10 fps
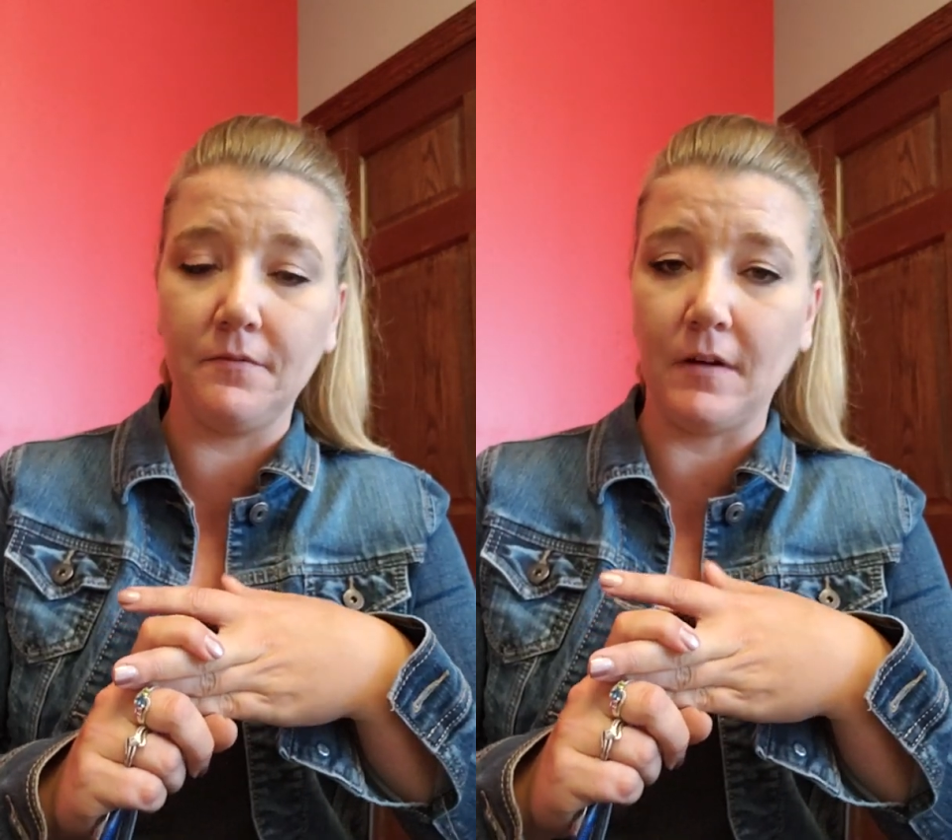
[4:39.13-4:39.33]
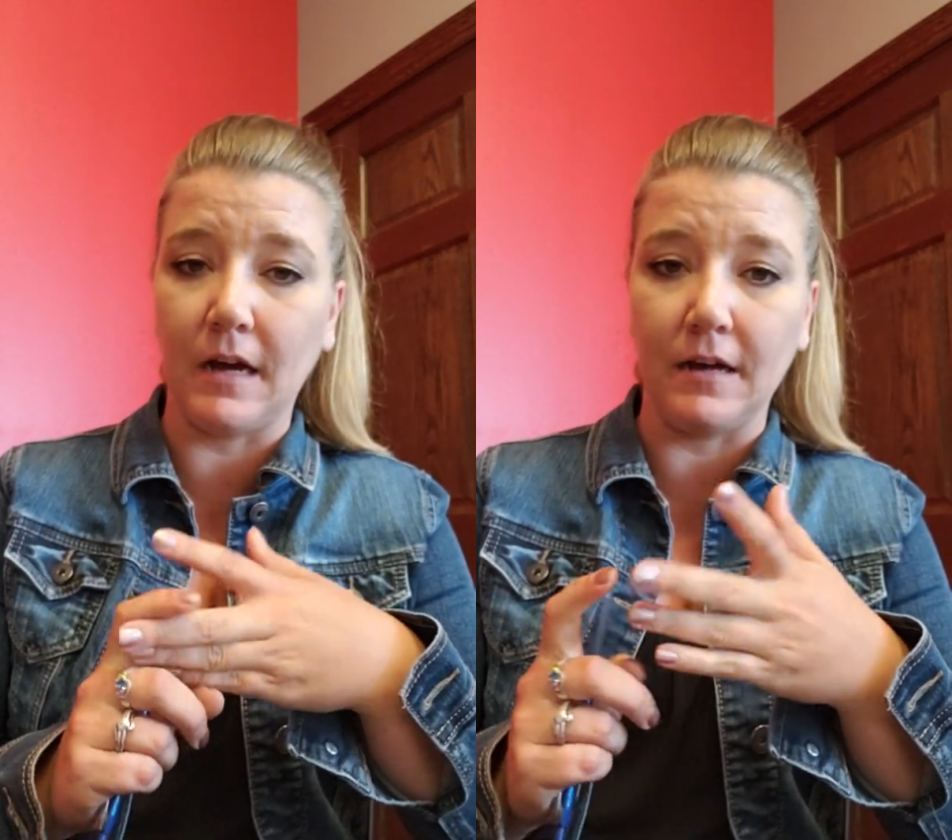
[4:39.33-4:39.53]

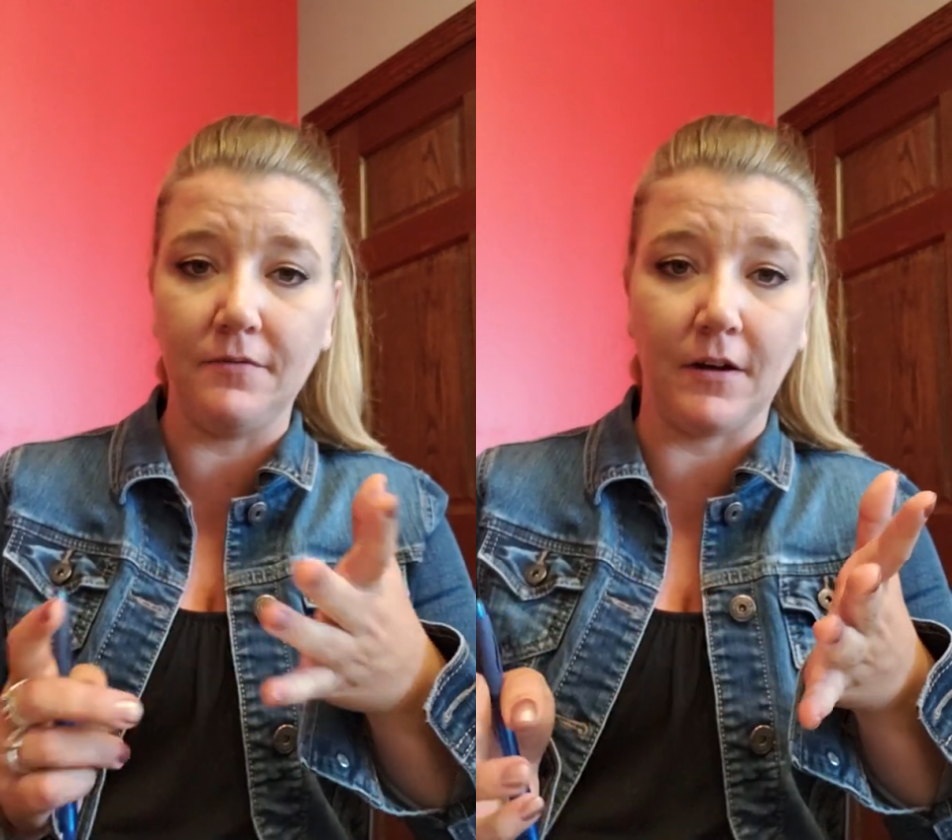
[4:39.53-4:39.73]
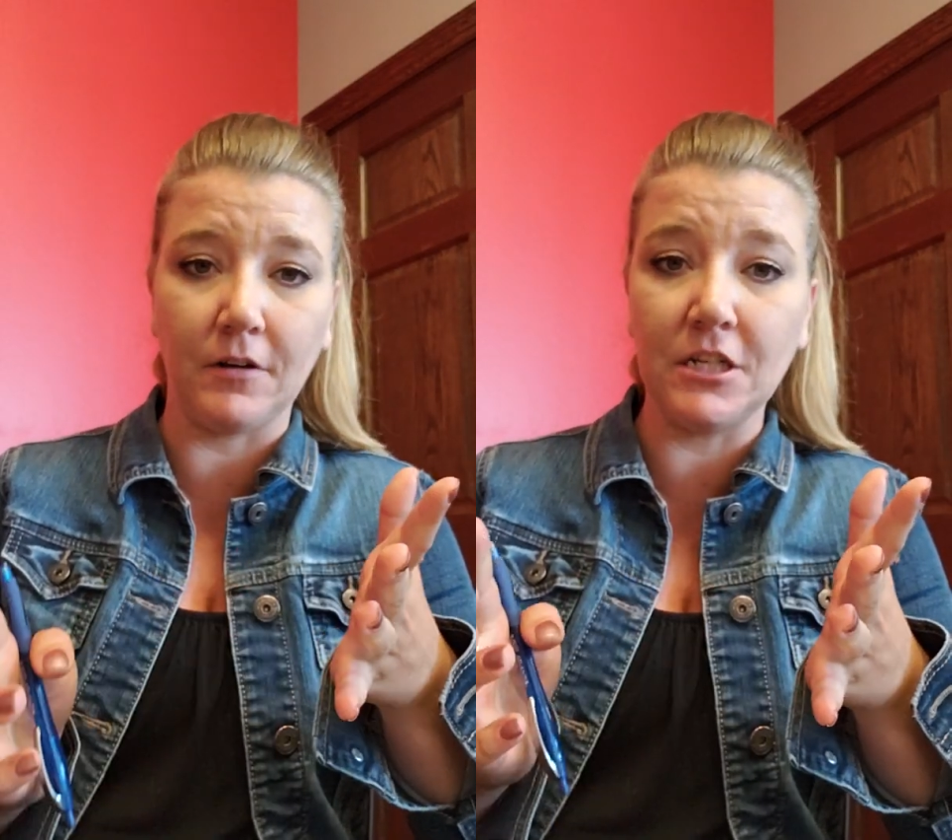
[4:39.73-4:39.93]

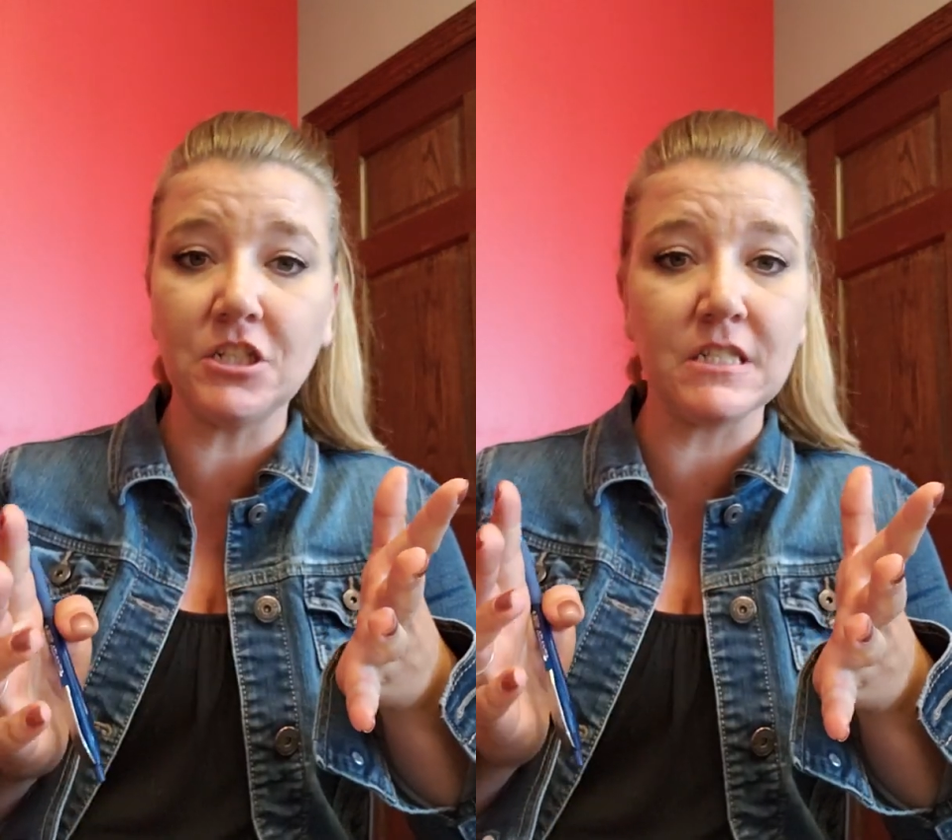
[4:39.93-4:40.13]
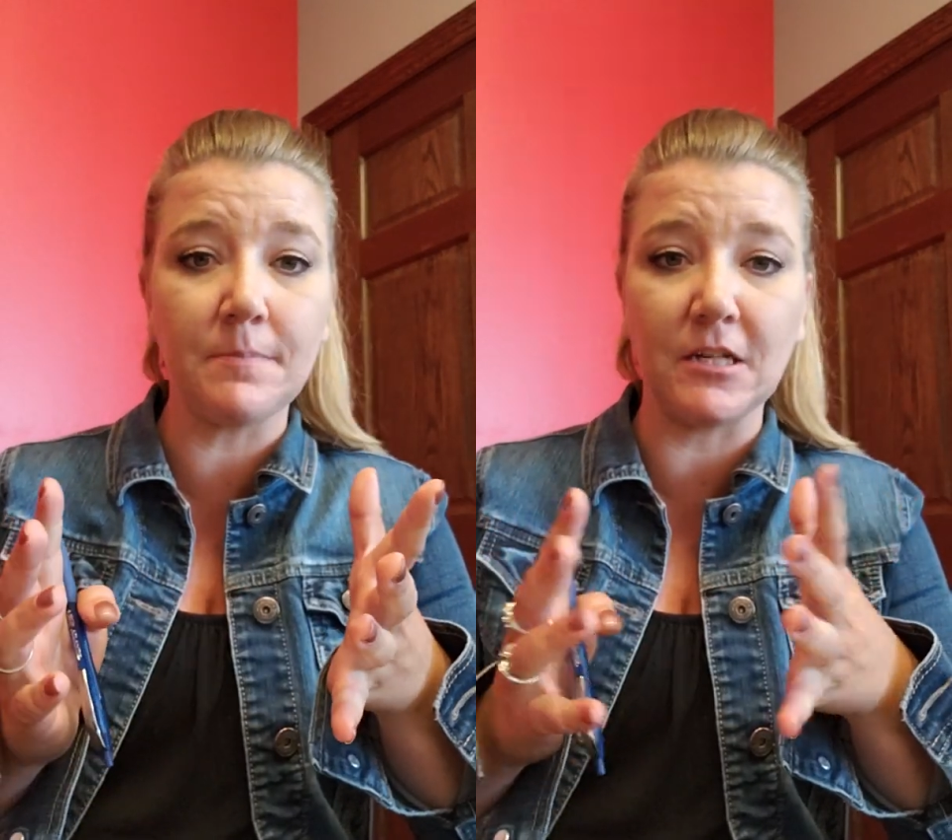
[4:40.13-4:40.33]

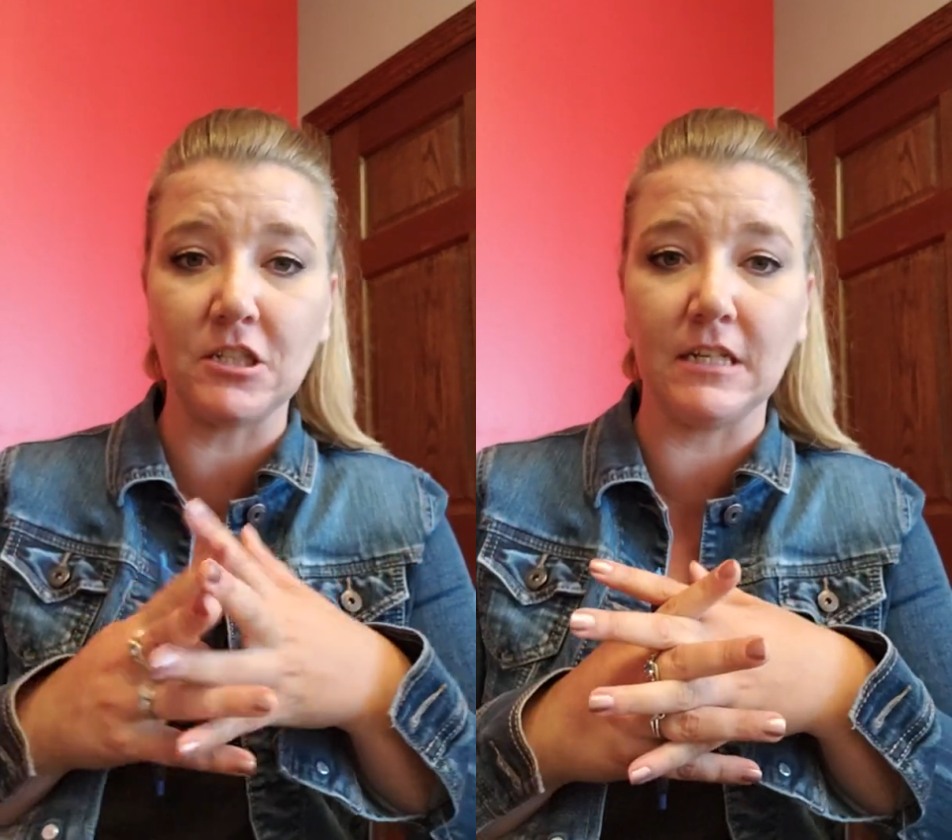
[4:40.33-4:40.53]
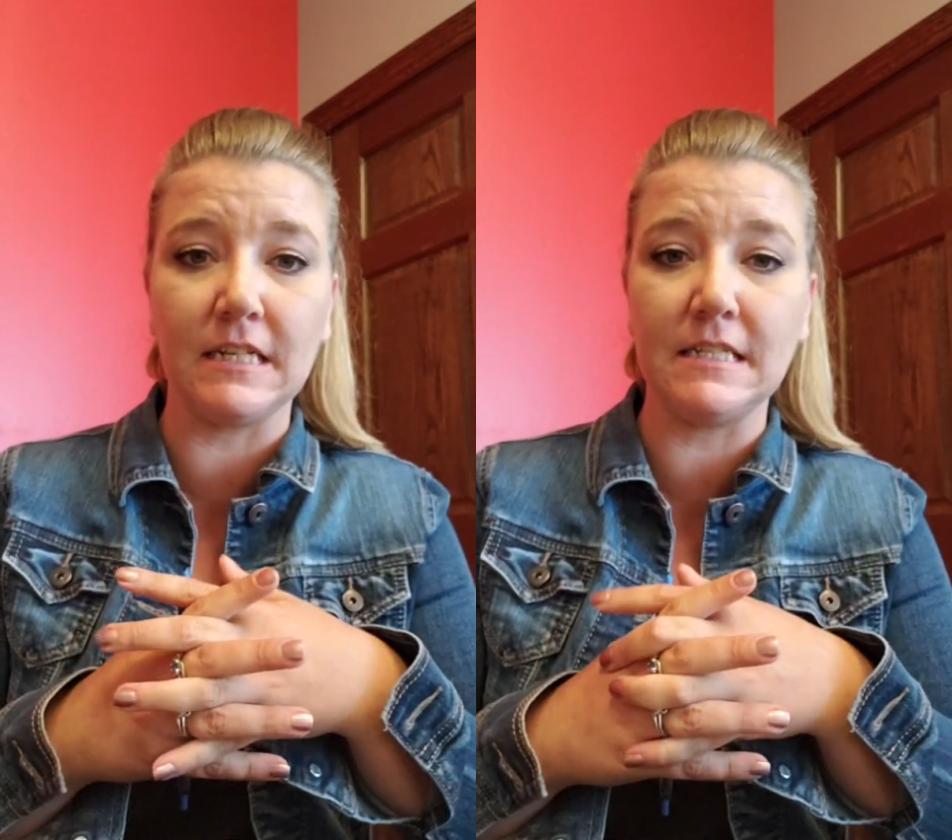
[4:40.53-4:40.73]
foundation
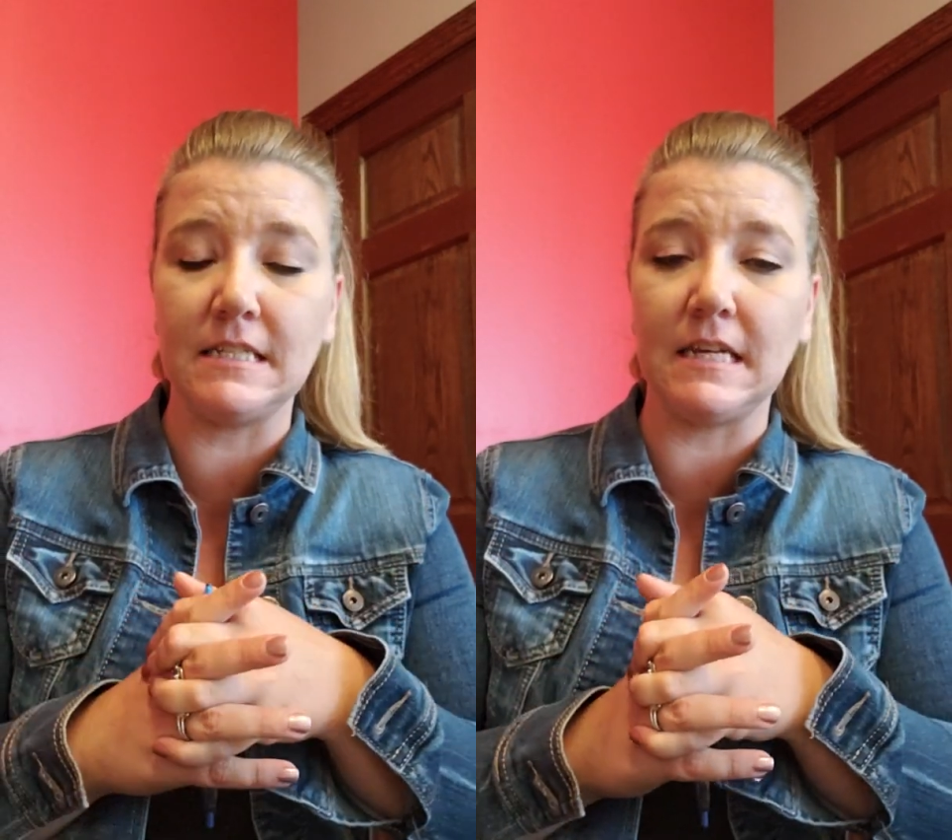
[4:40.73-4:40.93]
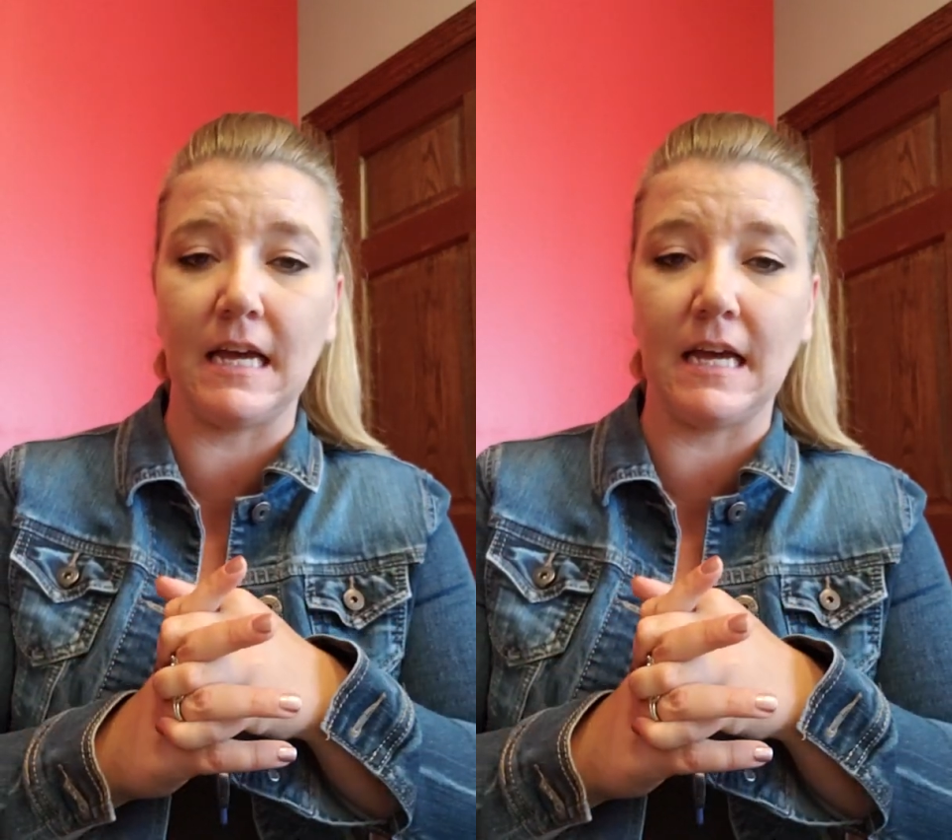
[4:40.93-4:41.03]
specialists,